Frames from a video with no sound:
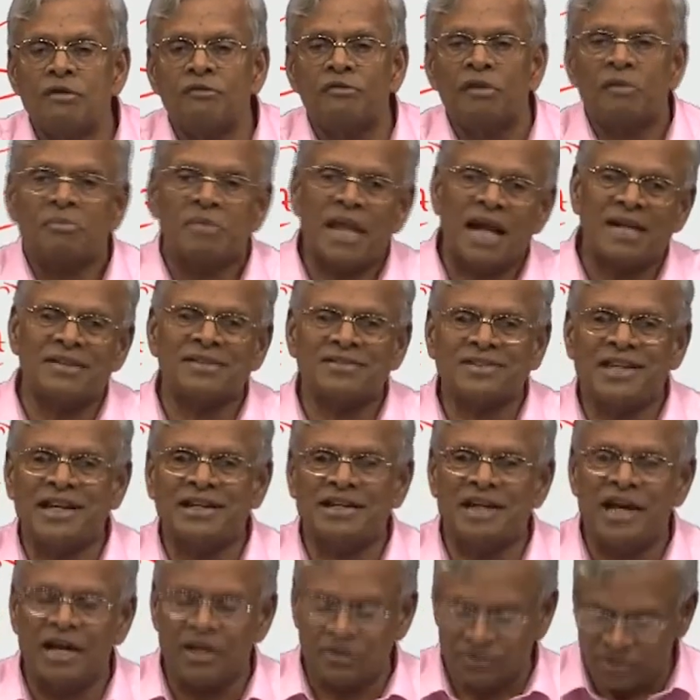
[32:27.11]
From that
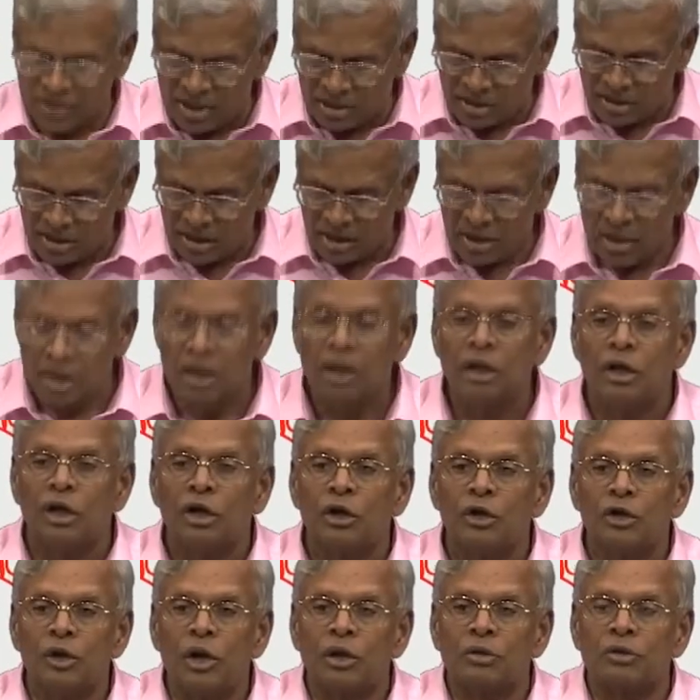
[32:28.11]
set data set,
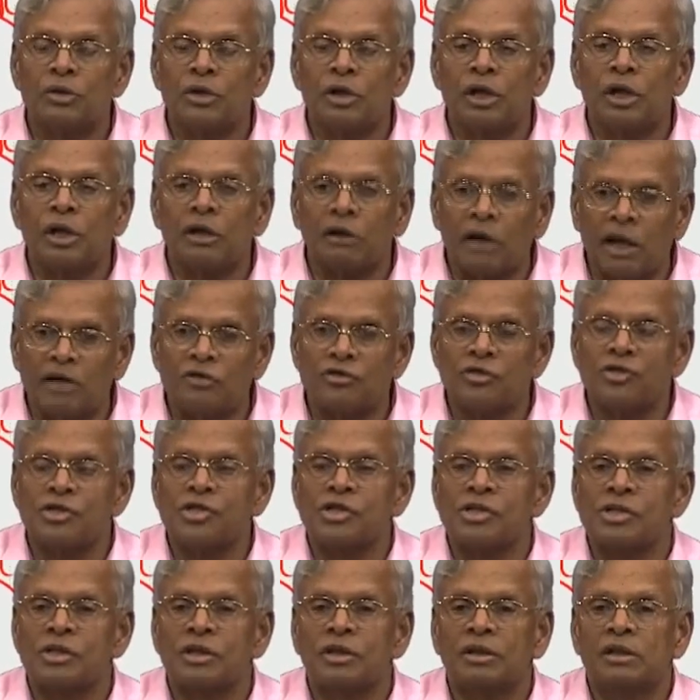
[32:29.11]
you have to
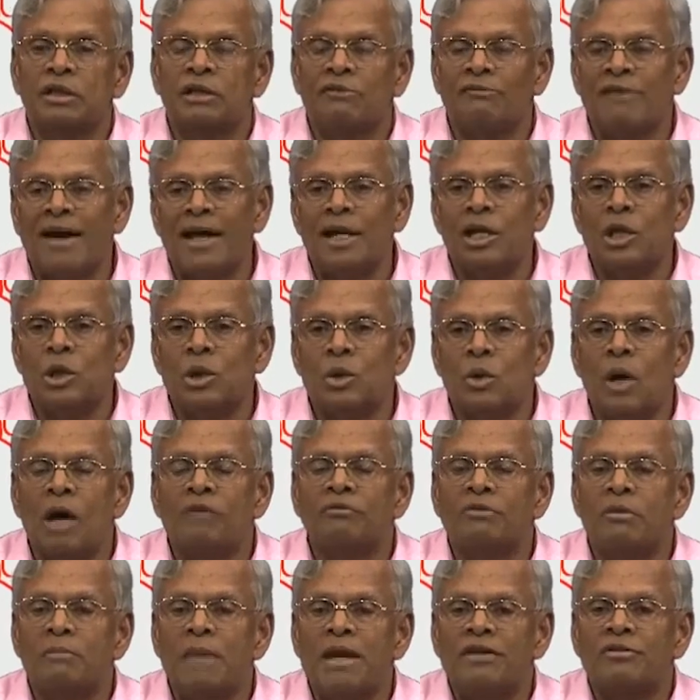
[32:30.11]
crunch the value
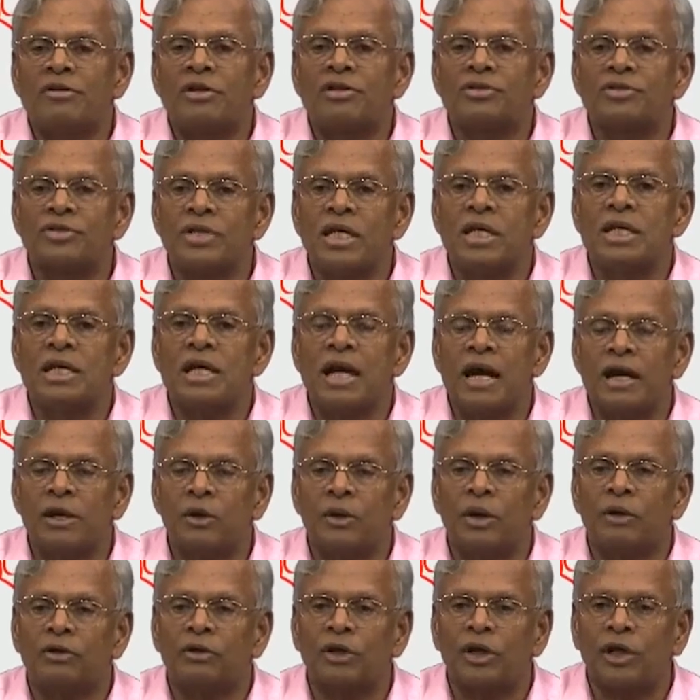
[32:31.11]
of the matrix C,
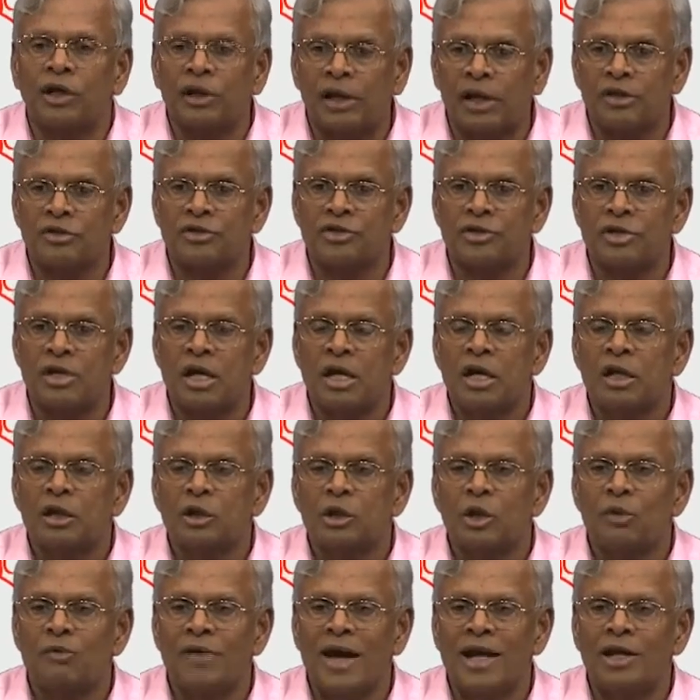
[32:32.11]
you have to crunch
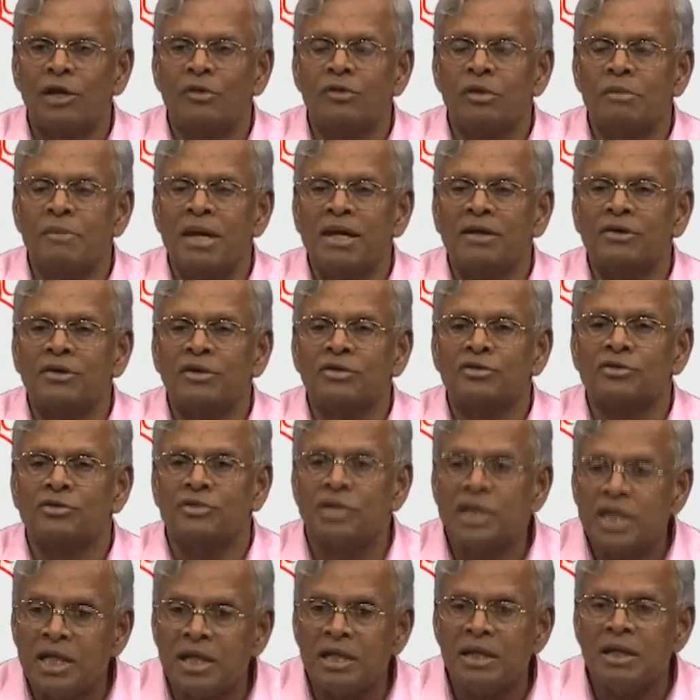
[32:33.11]
the value of the matrix
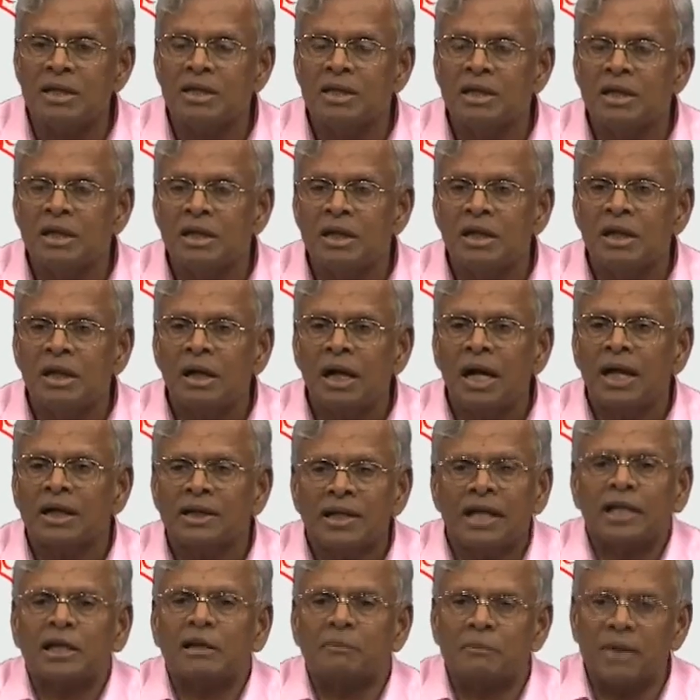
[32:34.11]
D.
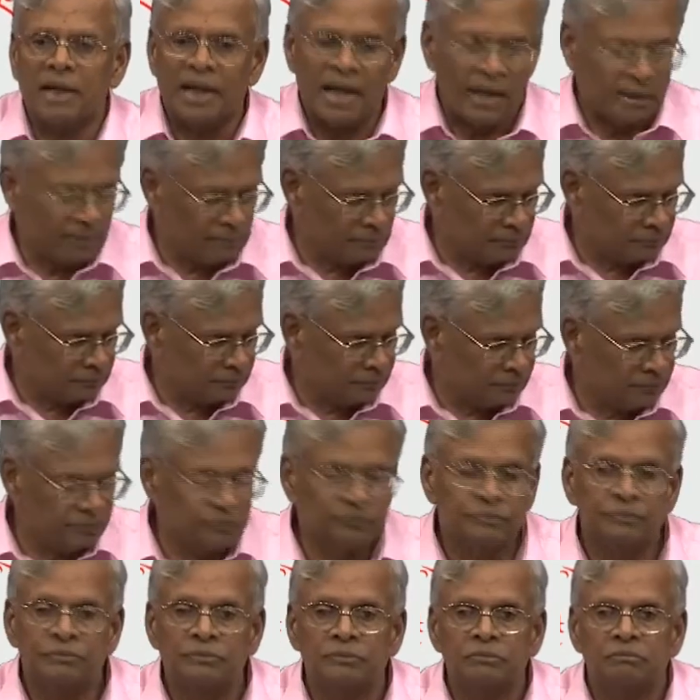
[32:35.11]
That can be done.
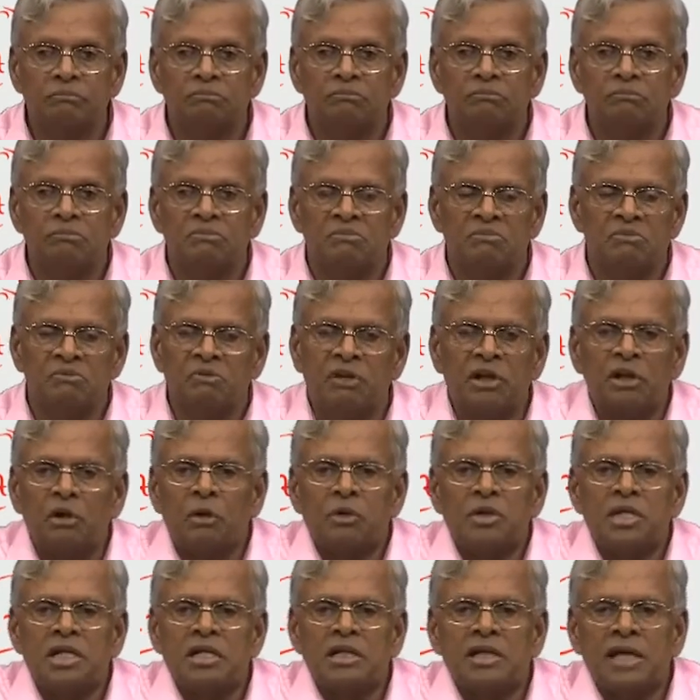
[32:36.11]
Very
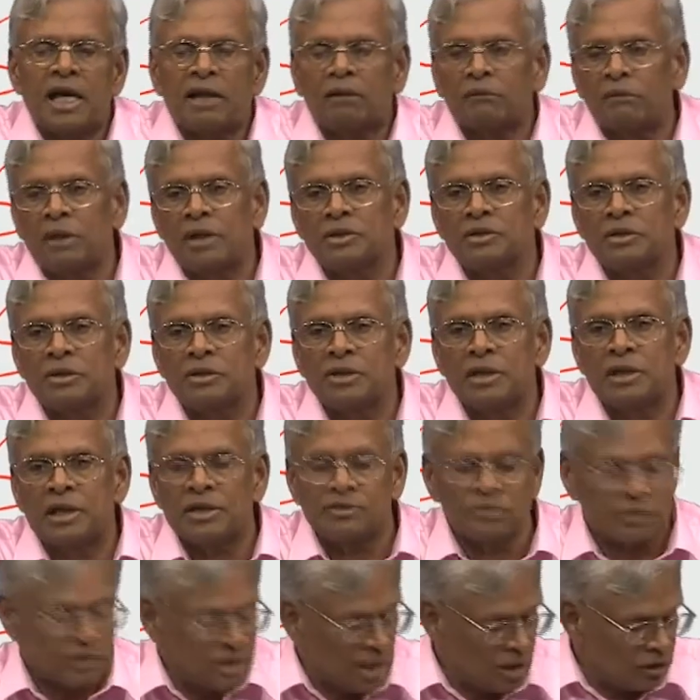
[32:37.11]
routine calculation, it
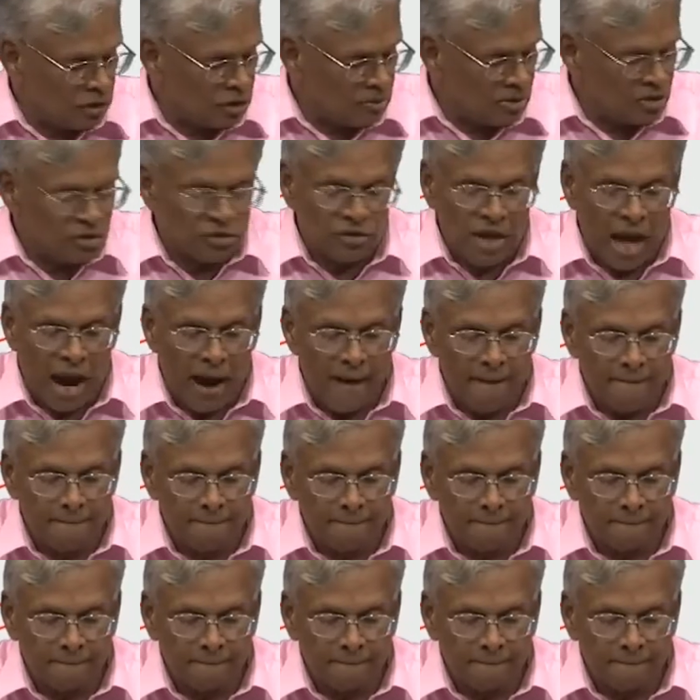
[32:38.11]
does not take too much time.